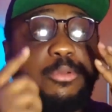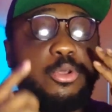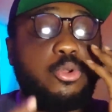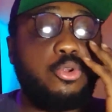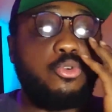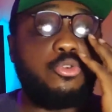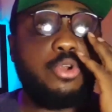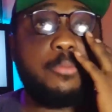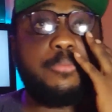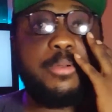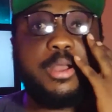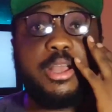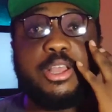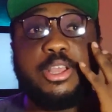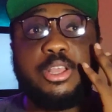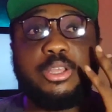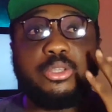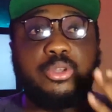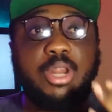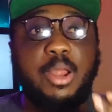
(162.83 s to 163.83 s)
a good
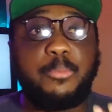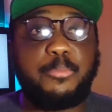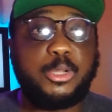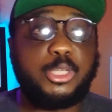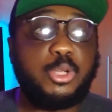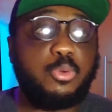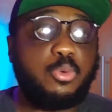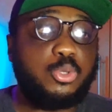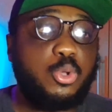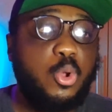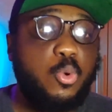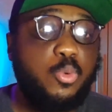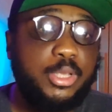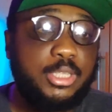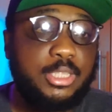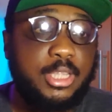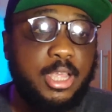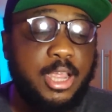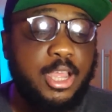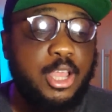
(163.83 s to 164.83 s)
rapper. So that pressure was
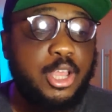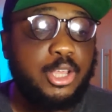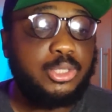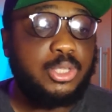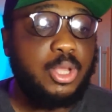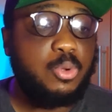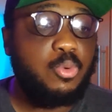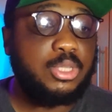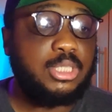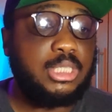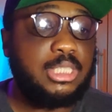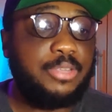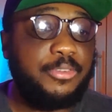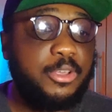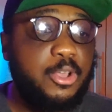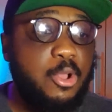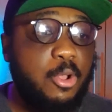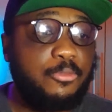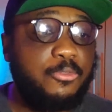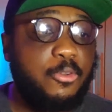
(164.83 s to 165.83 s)
always there. So it was
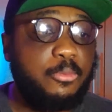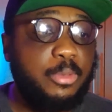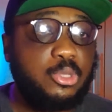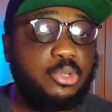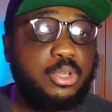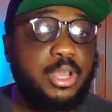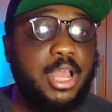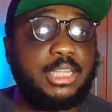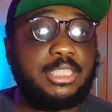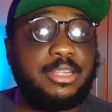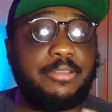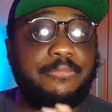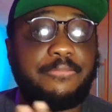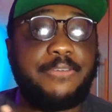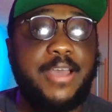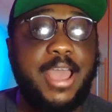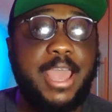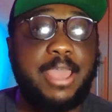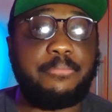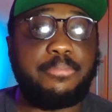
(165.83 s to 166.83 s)
difficult for me to catch a
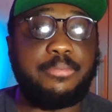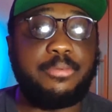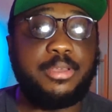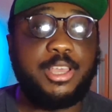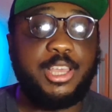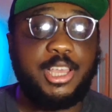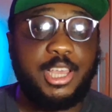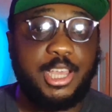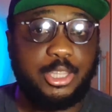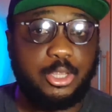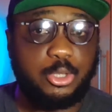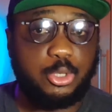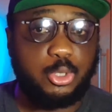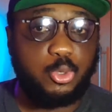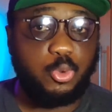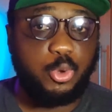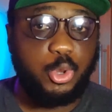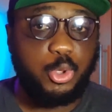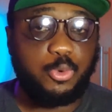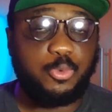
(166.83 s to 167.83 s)
vibe in the
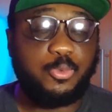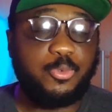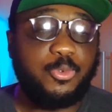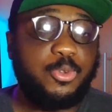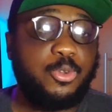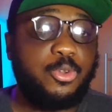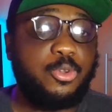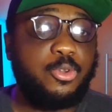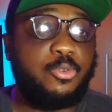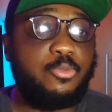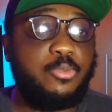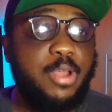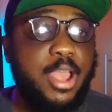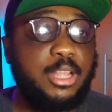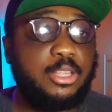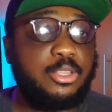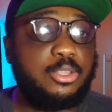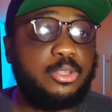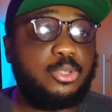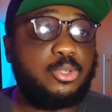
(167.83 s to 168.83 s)
studio,
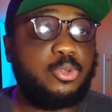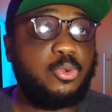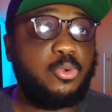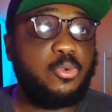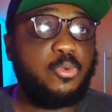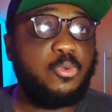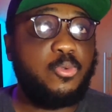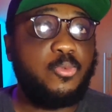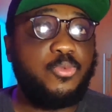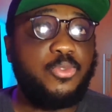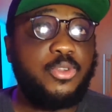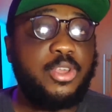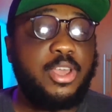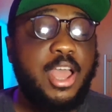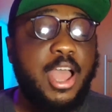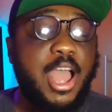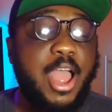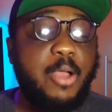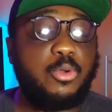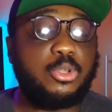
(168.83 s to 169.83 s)
right? So
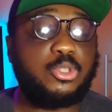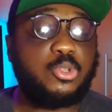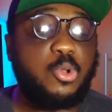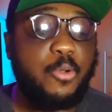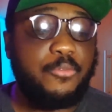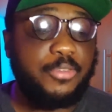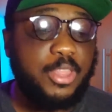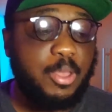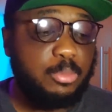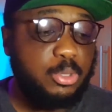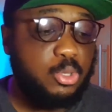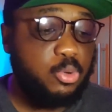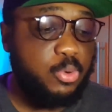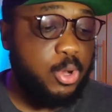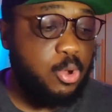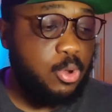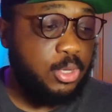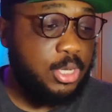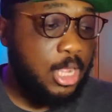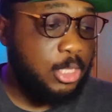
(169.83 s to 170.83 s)
I was comfortable to
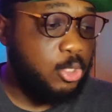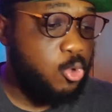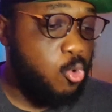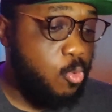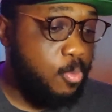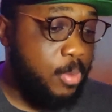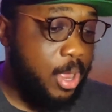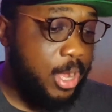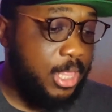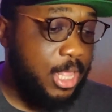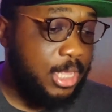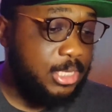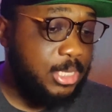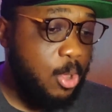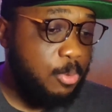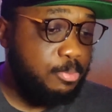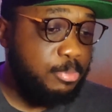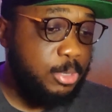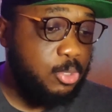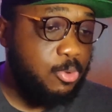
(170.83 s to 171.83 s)
record at home, and it has
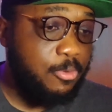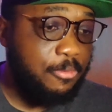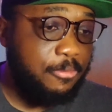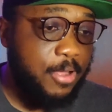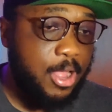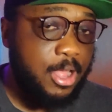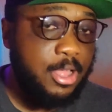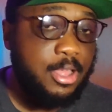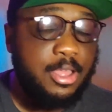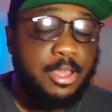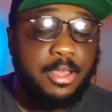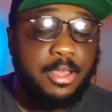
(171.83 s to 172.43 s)
helped me so far.